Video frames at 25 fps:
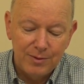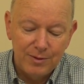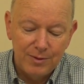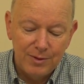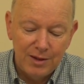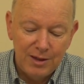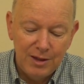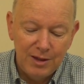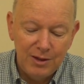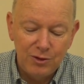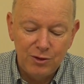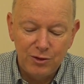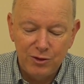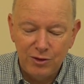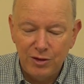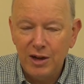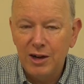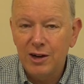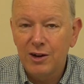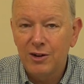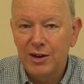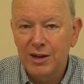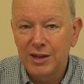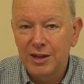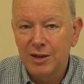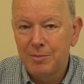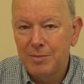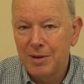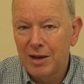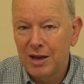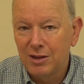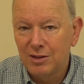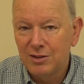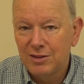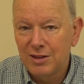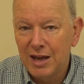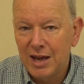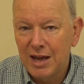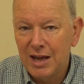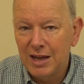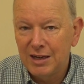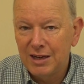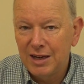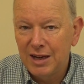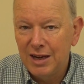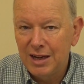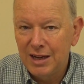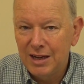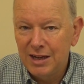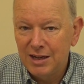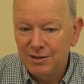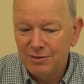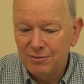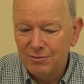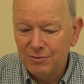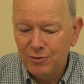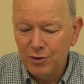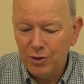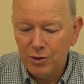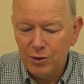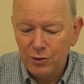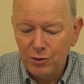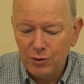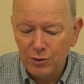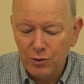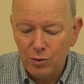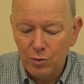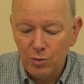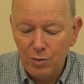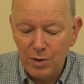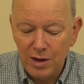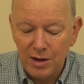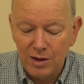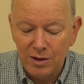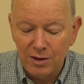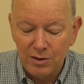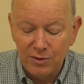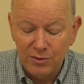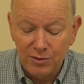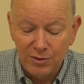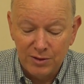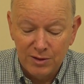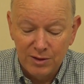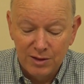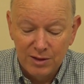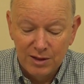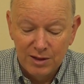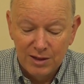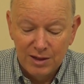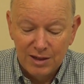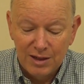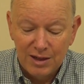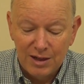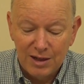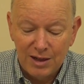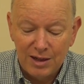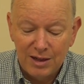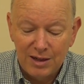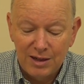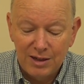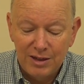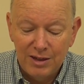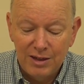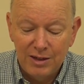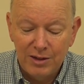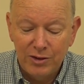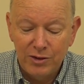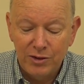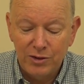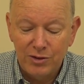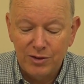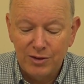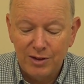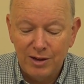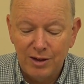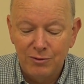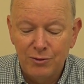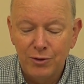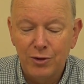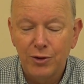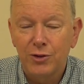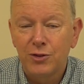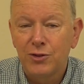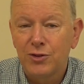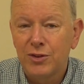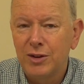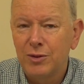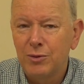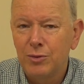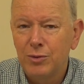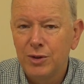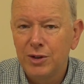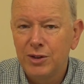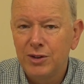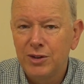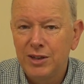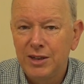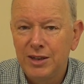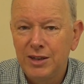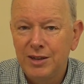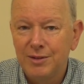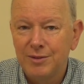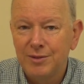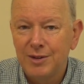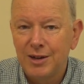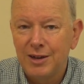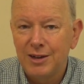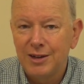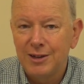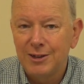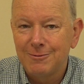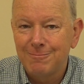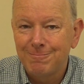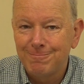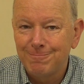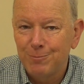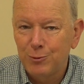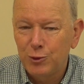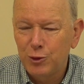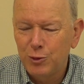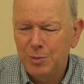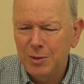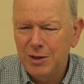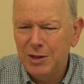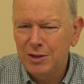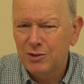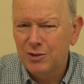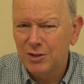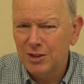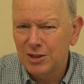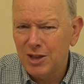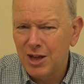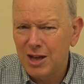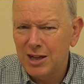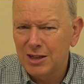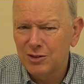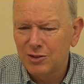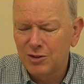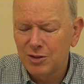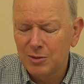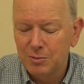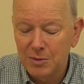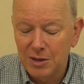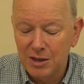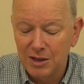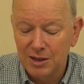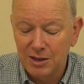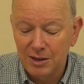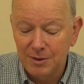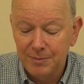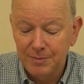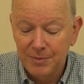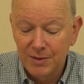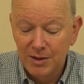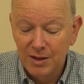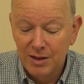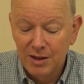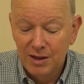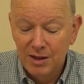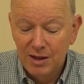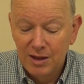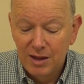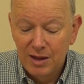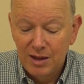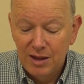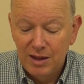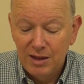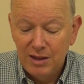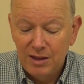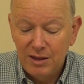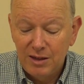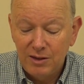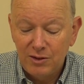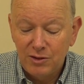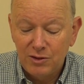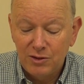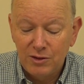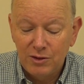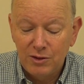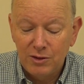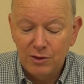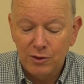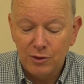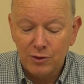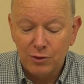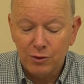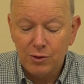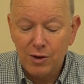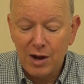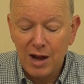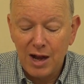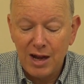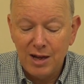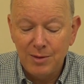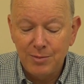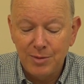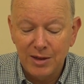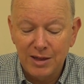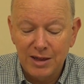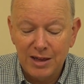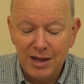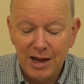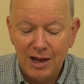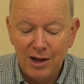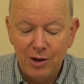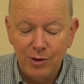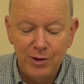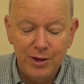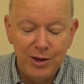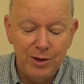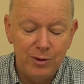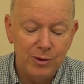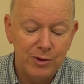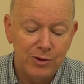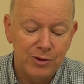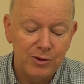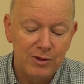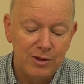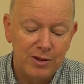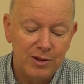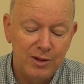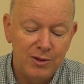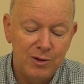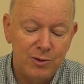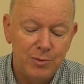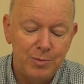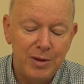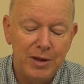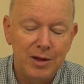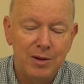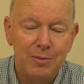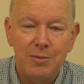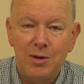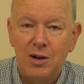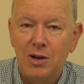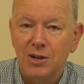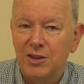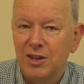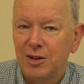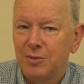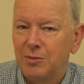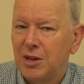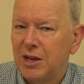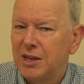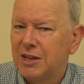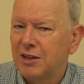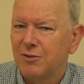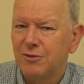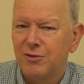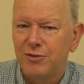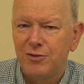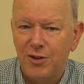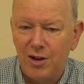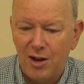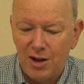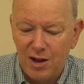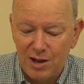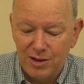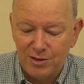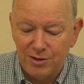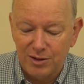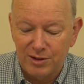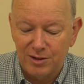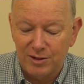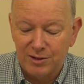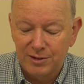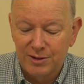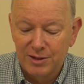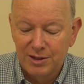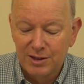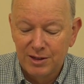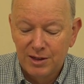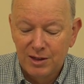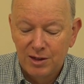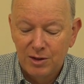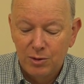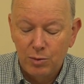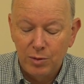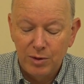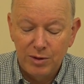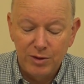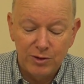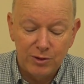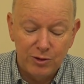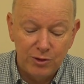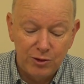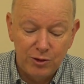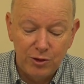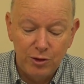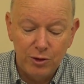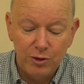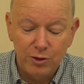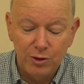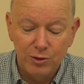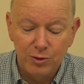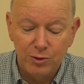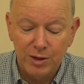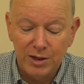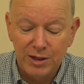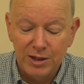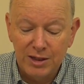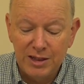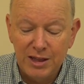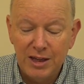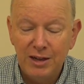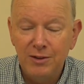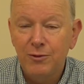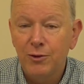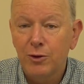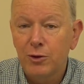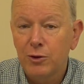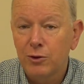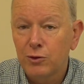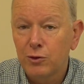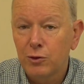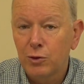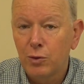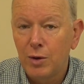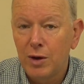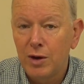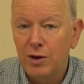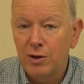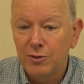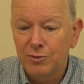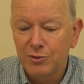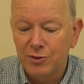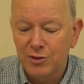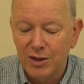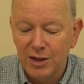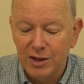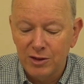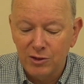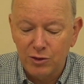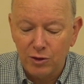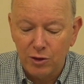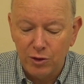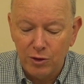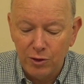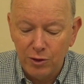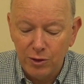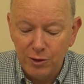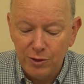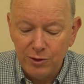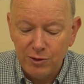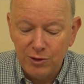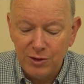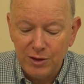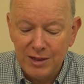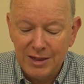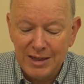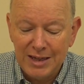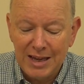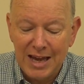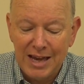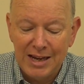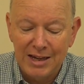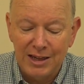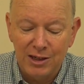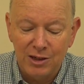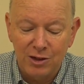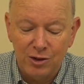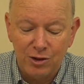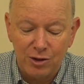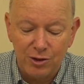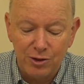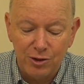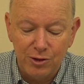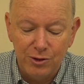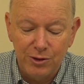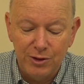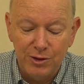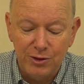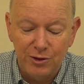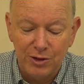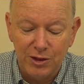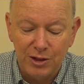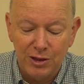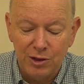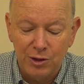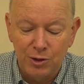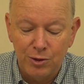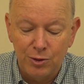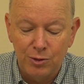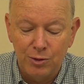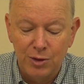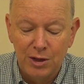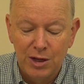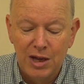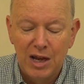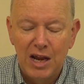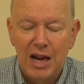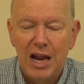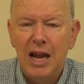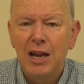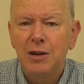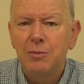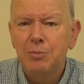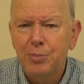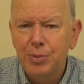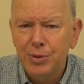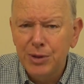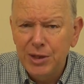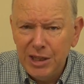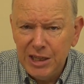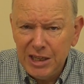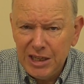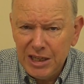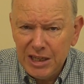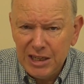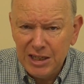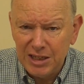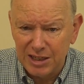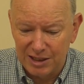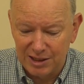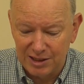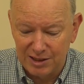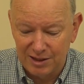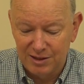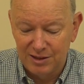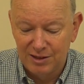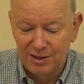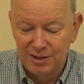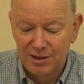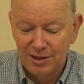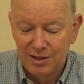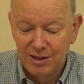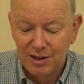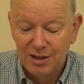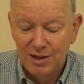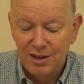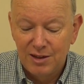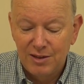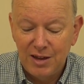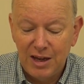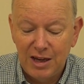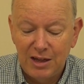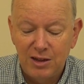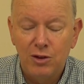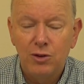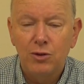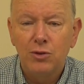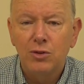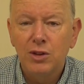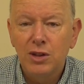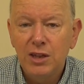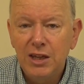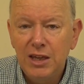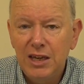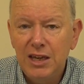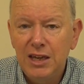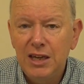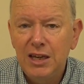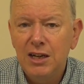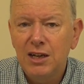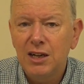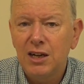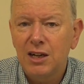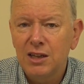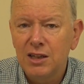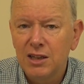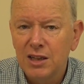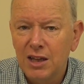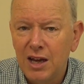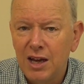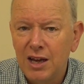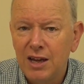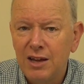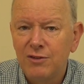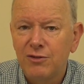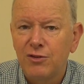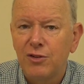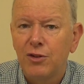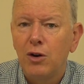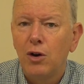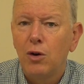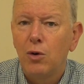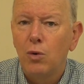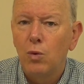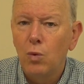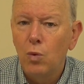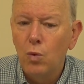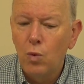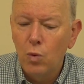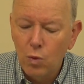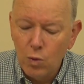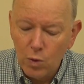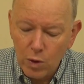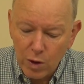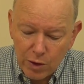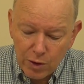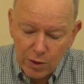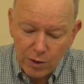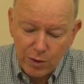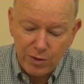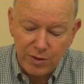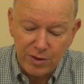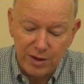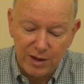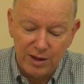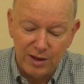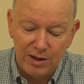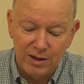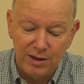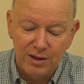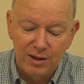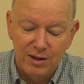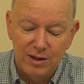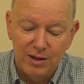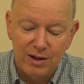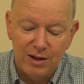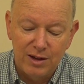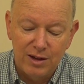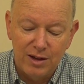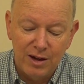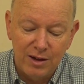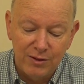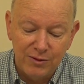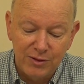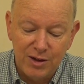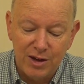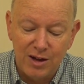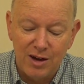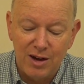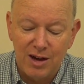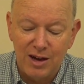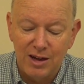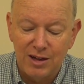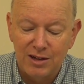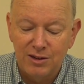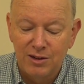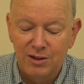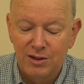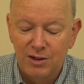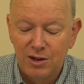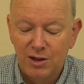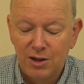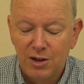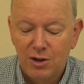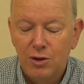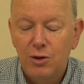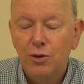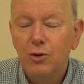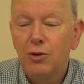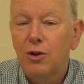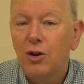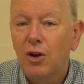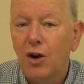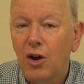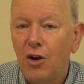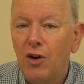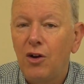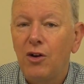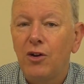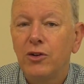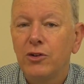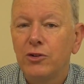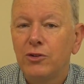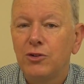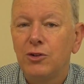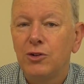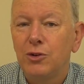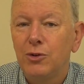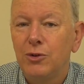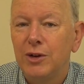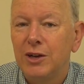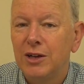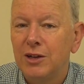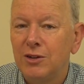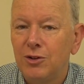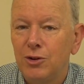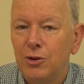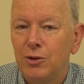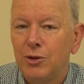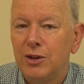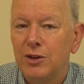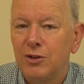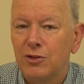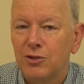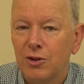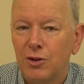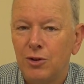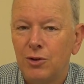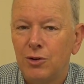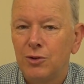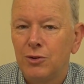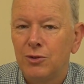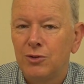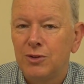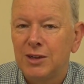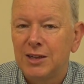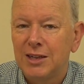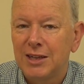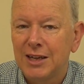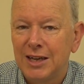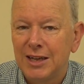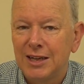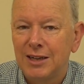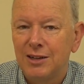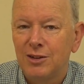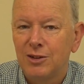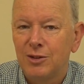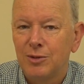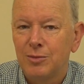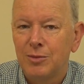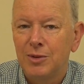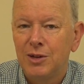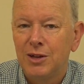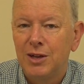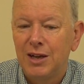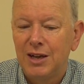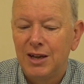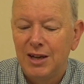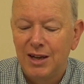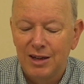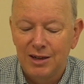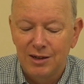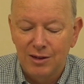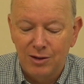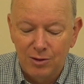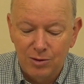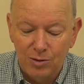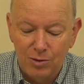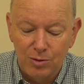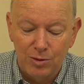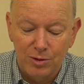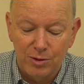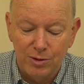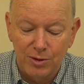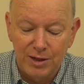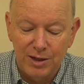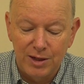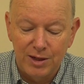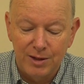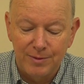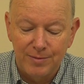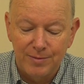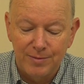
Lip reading: he's sharing about that. And verse 12 is a verse that really speaks a lot to me. He's describing how he's been among them like a father with his children. And then verse 12 says, urging and encouraging you and pleading that you lead a life worthy of God, who calls you into his own kingdom and glory.